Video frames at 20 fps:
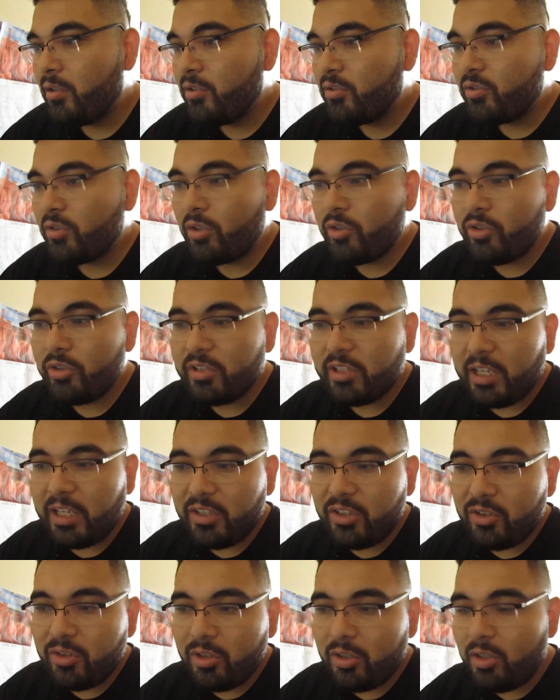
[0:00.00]
So you just gotta
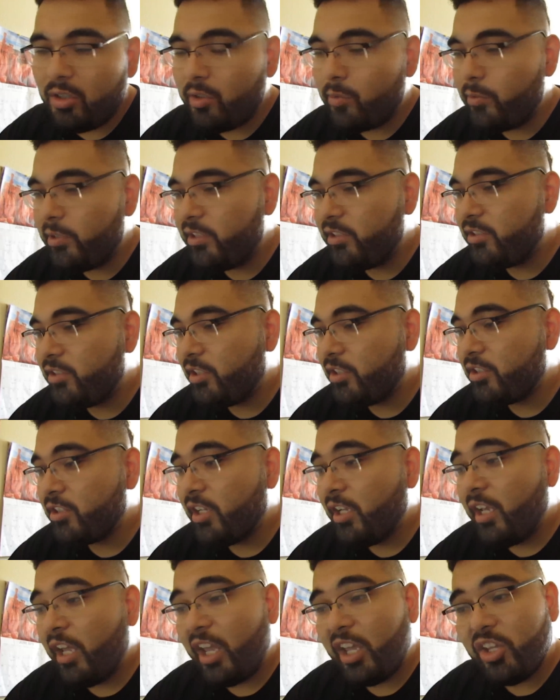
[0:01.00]
do your little research,
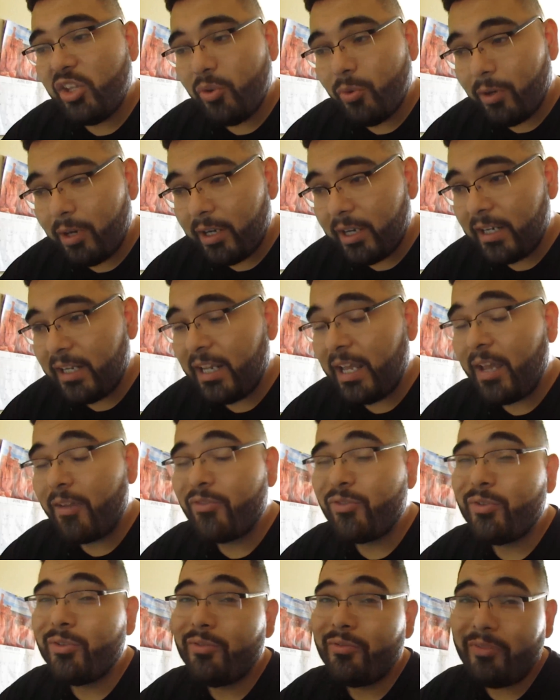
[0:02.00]
and you are gonna have
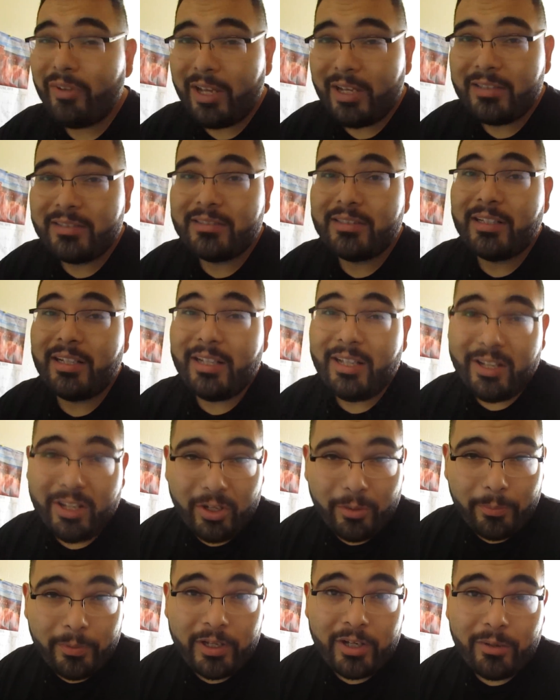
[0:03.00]
to invest a little
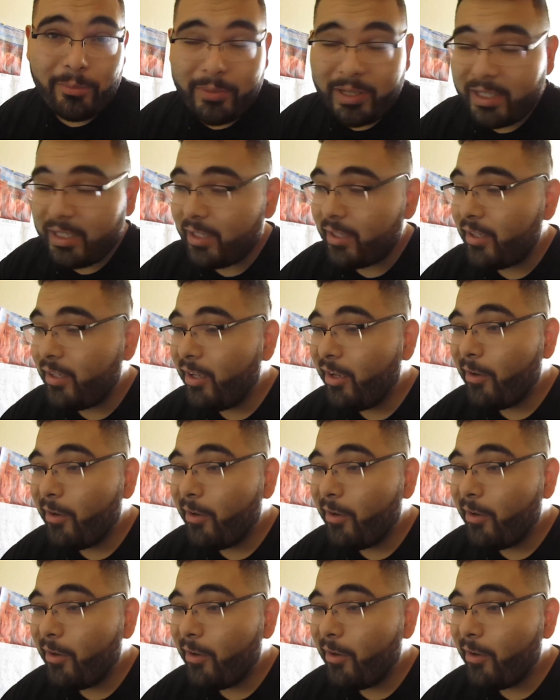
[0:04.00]
bit of money.